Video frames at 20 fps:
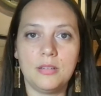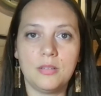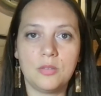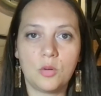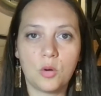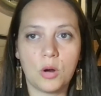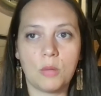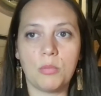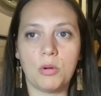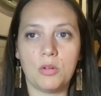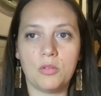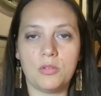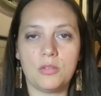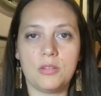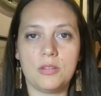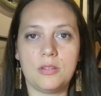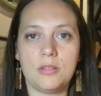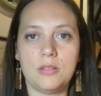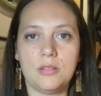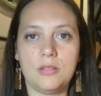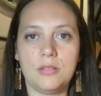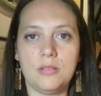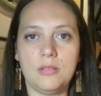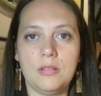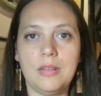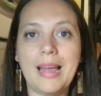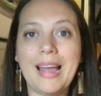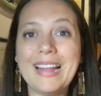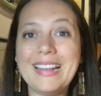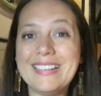hormones.
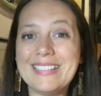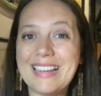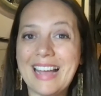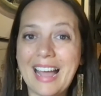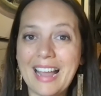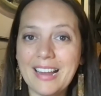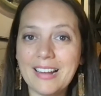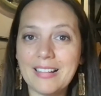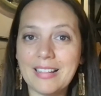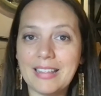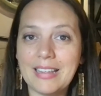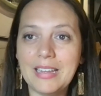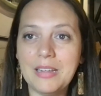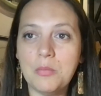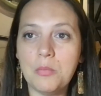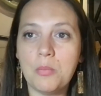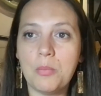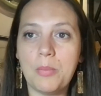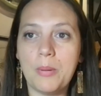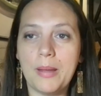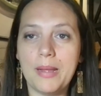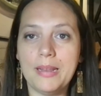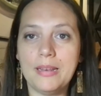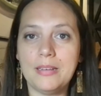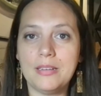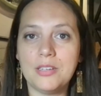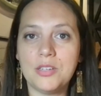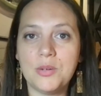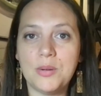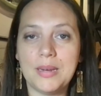Not entirely, but
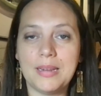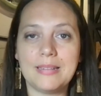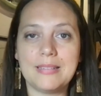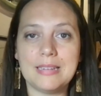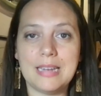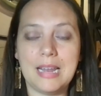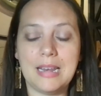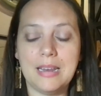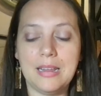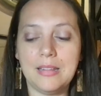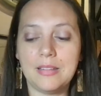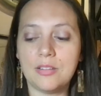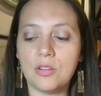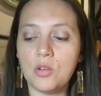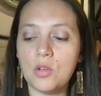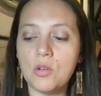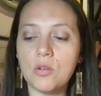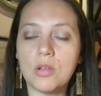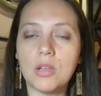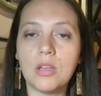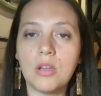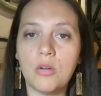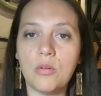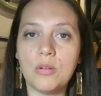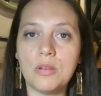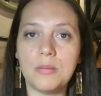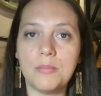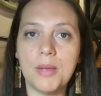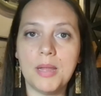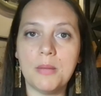to an extent. And so you can go
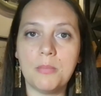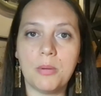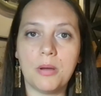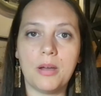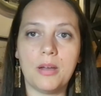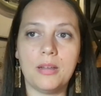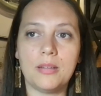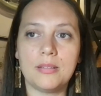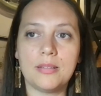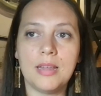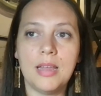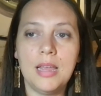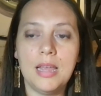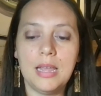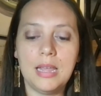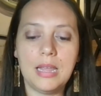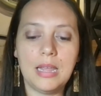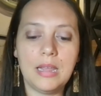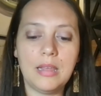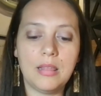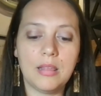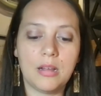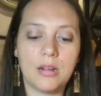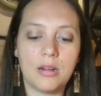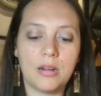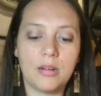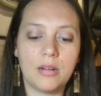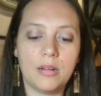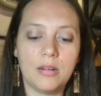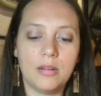into menopause
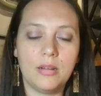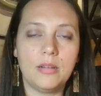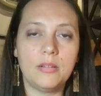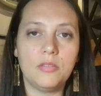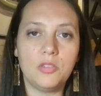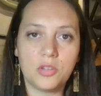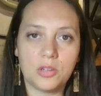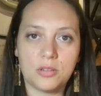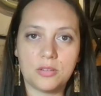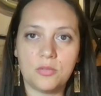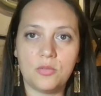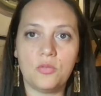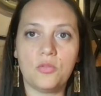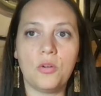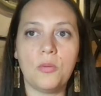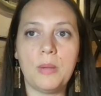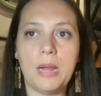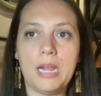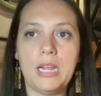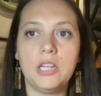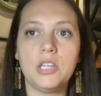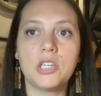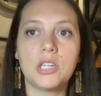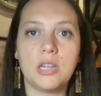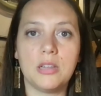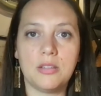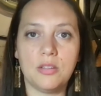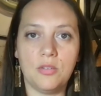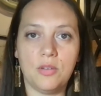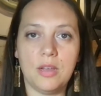either just from age
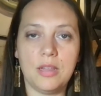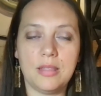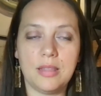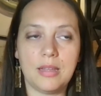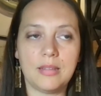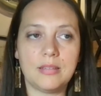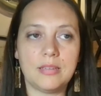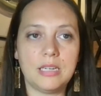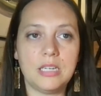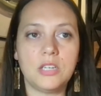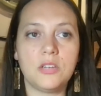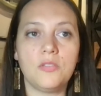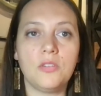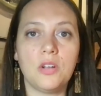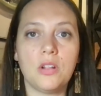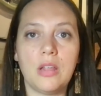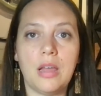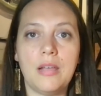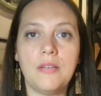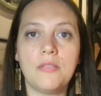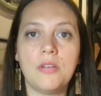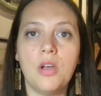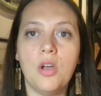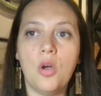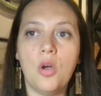because you hit that stage of your life,